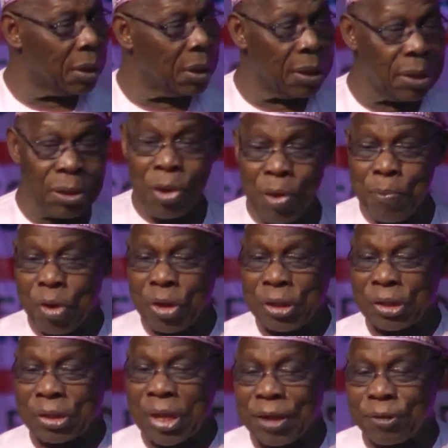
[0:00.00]
Nobody
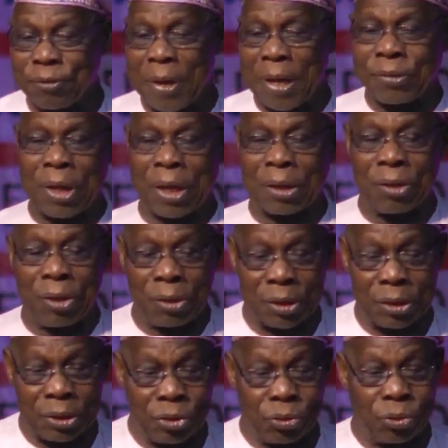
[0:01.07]
transfers
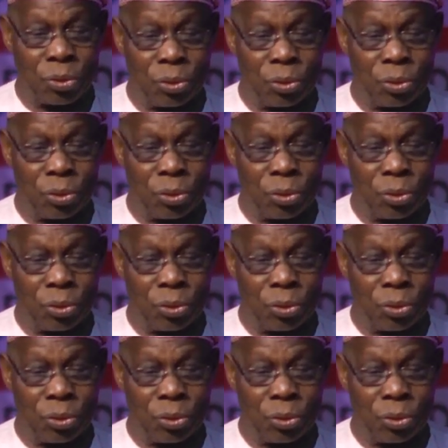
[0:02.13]
technology